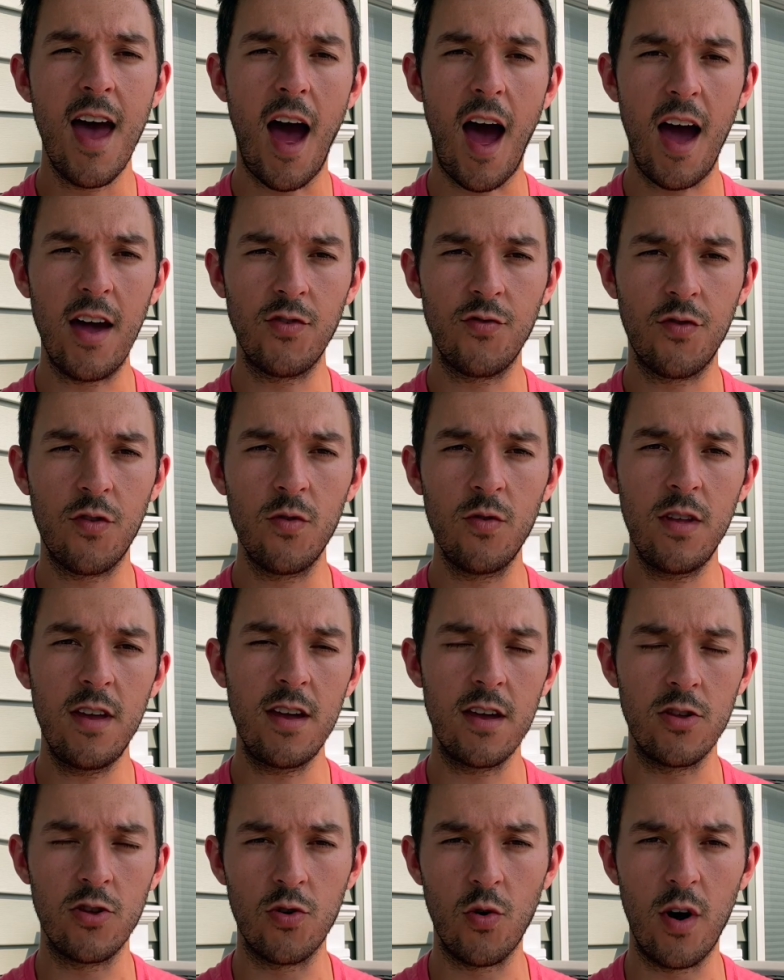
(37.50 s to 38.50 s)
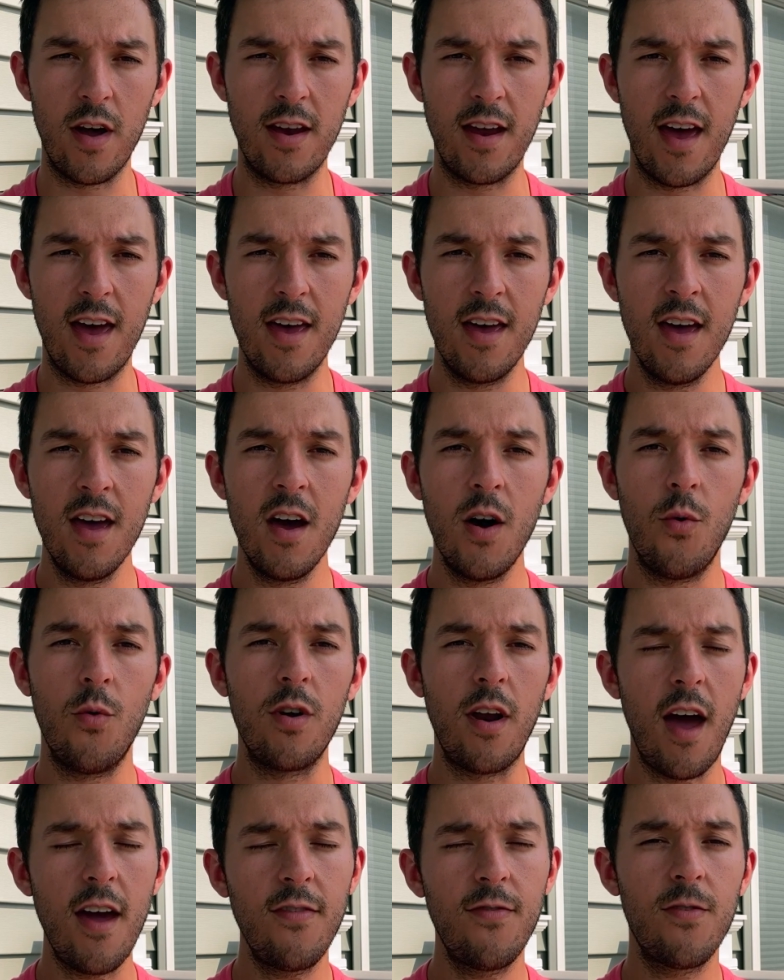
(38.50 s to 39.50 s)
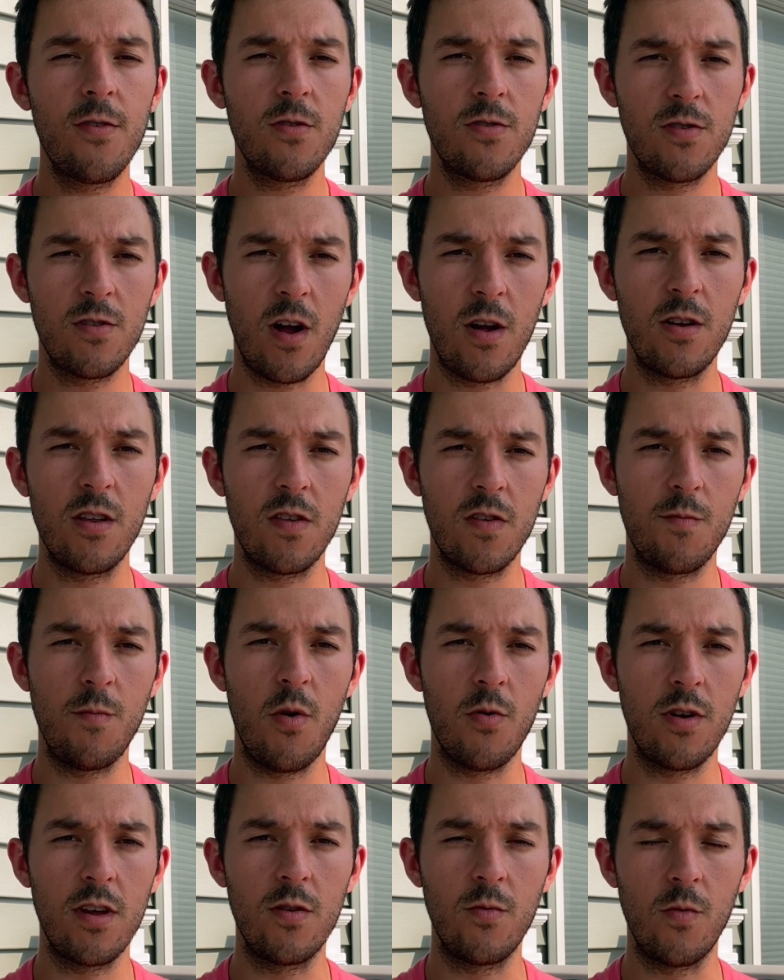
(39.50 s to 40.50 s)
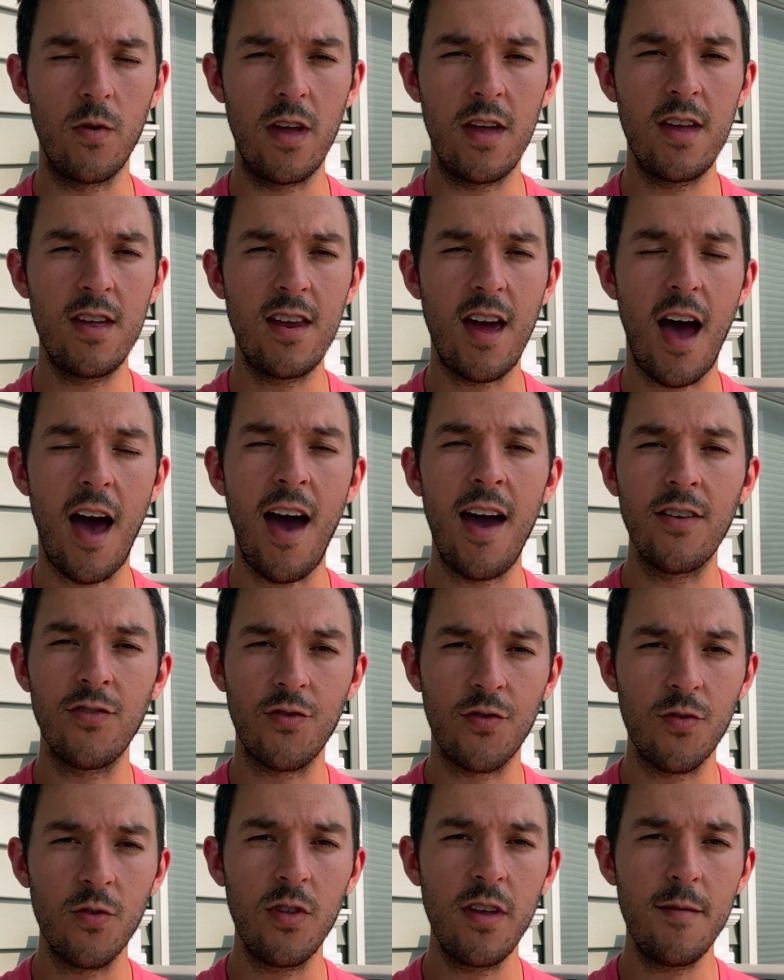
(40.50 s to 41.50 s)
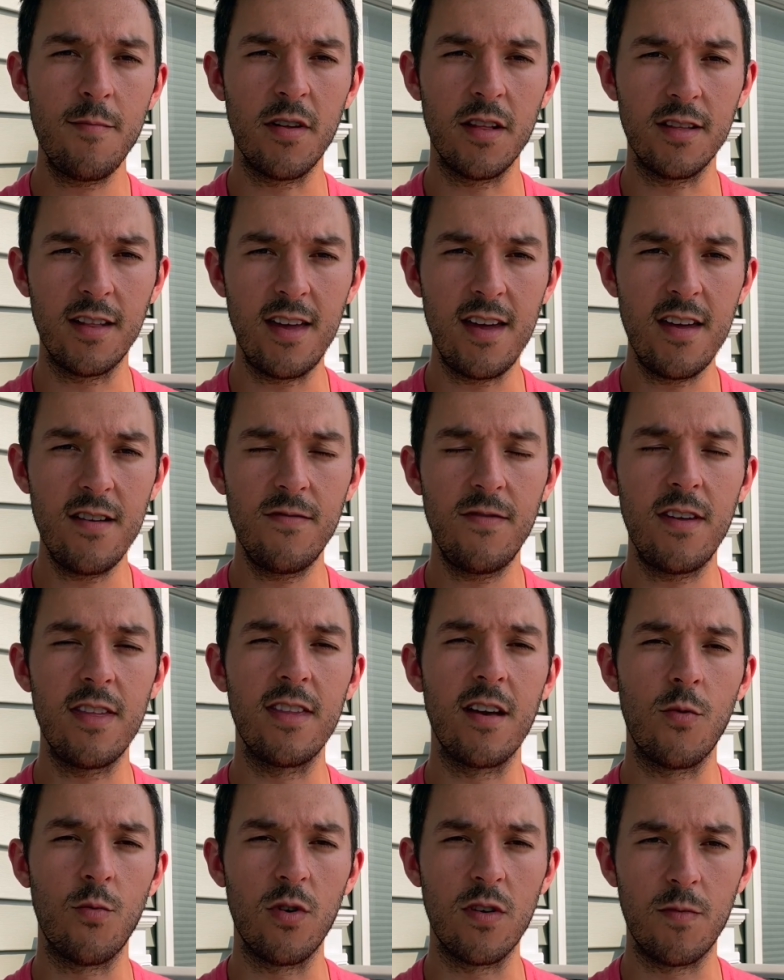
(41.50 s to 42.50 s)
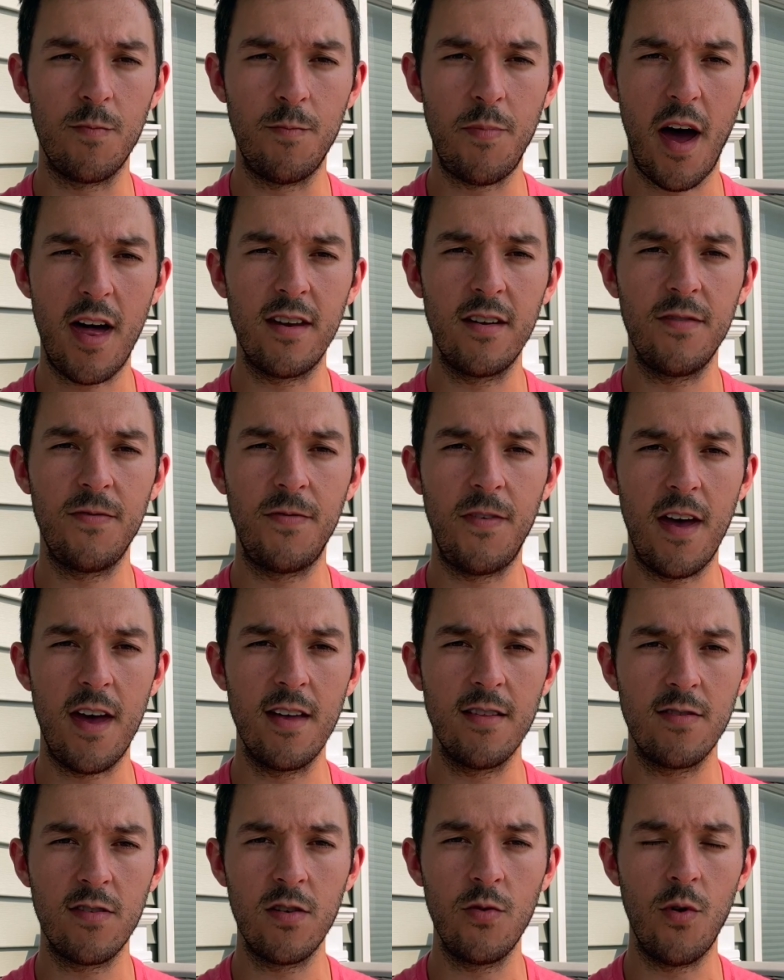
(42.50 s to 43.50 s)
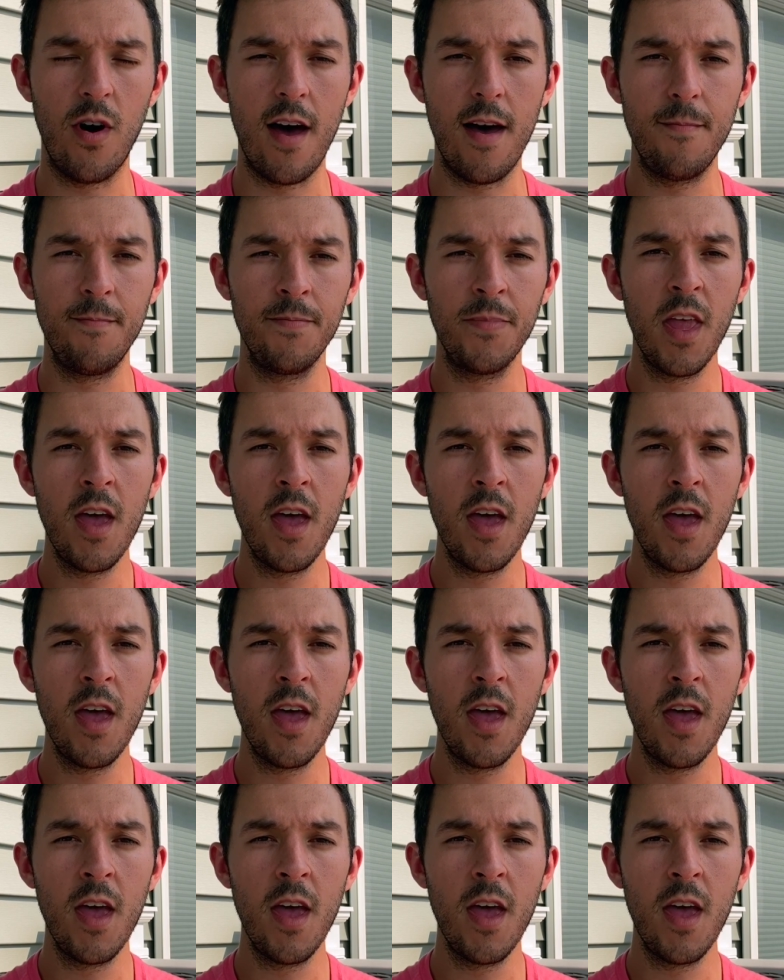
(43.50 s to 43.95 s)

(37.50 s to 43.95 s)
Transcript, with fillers: I truly enjoyed it. When I first started smoking weed, I truly believe there was benefit to it.